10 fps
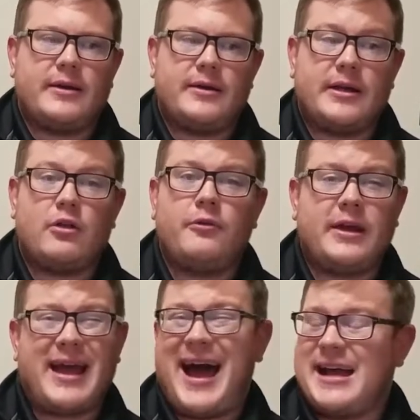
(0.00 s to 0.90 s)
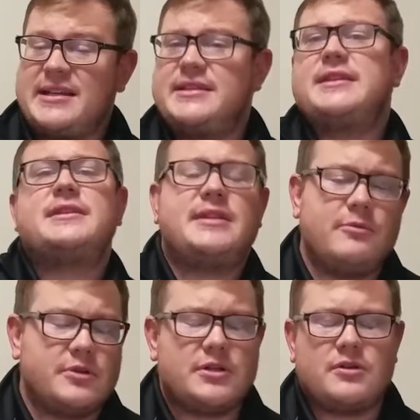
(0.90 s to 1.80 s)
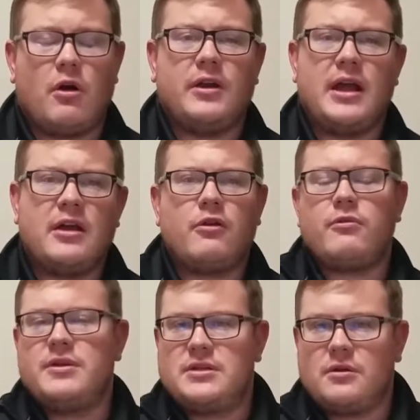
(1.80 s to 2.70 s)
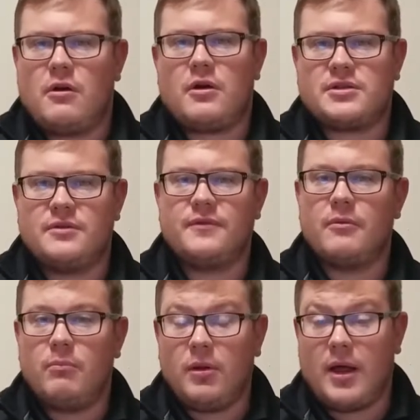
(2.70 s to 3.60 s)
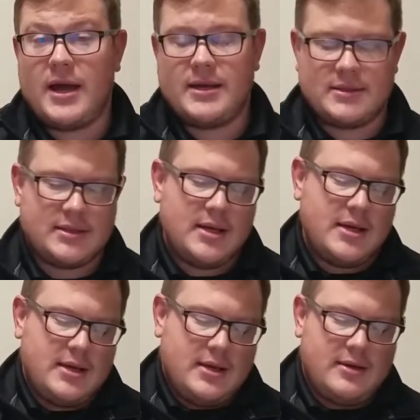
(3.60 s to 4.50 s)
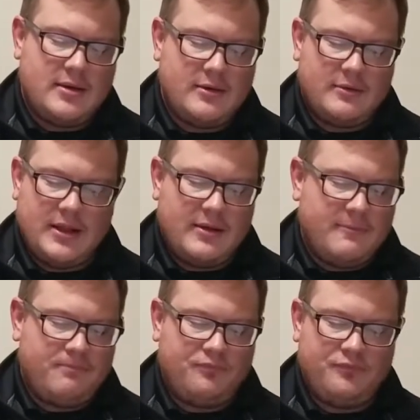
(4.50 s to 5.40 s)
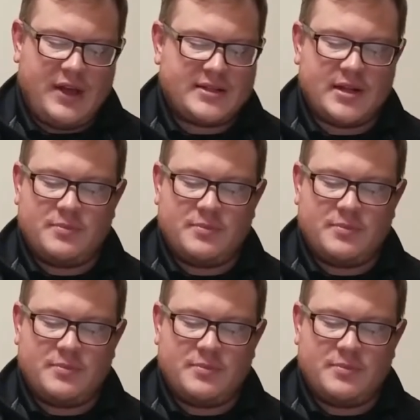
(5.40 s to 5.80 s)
including ICC, which is called increased cost of compliance. That's up to